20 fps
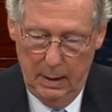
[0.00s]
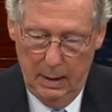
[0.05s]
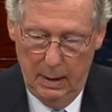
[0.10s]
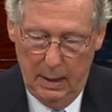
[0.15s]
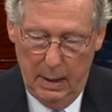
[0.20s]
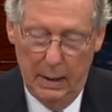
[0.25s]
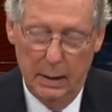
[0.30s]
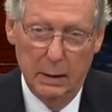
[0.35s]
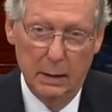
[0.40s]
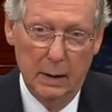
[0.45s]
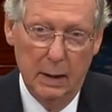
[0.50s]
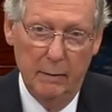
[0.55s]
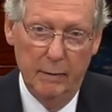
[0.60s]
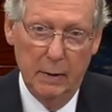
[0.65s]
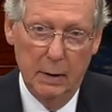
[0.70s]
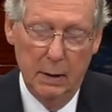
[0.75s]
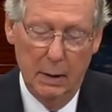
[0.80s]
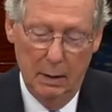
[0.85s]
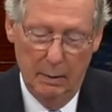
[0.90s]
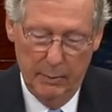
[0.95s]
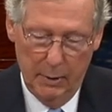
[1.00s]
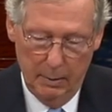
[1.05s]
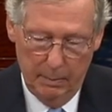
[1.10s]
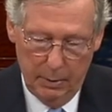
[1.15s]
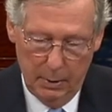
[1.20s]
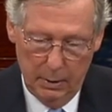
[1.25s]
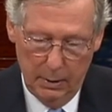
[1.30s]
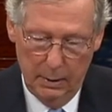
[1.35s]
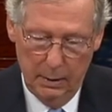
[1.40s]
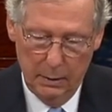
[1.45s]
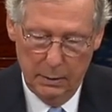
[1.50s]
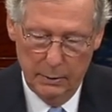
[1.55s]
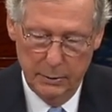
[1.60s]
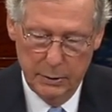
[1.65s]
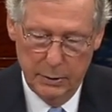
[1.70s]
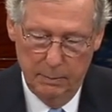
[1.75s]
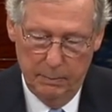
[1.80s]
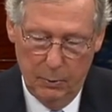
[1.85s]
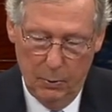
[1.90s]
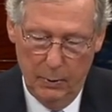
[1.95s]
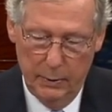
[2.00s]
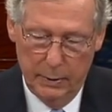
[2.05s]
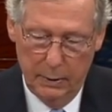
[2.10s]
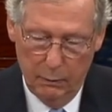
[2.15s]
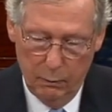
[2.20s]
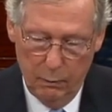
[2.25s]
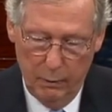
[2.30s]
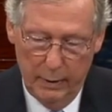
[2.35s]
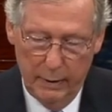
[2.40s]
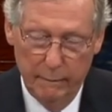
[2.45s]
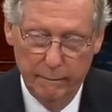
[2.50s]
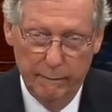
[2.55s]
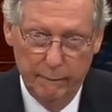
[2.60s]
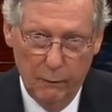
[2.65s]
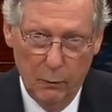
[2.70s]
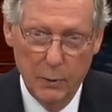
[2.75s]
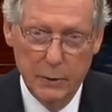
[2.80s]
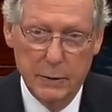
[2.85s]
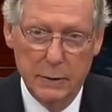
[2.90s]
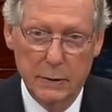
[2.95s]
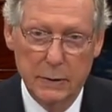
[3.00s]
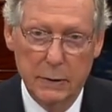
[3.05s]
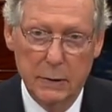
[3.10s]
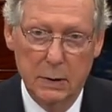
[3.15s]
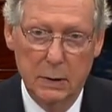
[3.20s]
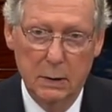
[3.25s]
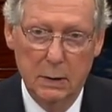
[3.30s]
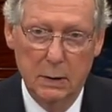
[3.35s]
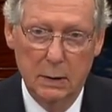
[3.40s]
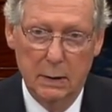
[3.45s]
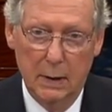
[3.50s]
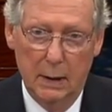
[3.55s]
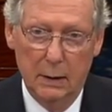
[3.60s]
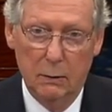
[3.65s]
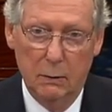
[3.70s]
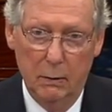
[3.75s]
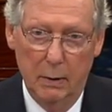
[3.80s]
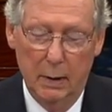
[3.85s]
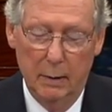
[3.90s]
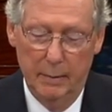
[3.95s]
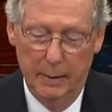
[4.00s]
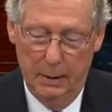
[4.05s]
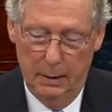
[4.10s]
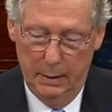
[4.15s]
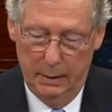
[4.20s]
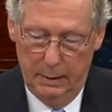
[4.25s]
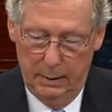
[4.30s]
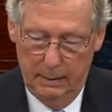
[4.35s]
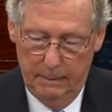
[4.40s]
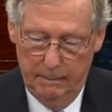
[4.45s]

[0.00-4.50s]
and in giving him the political support that reinforces that credibility.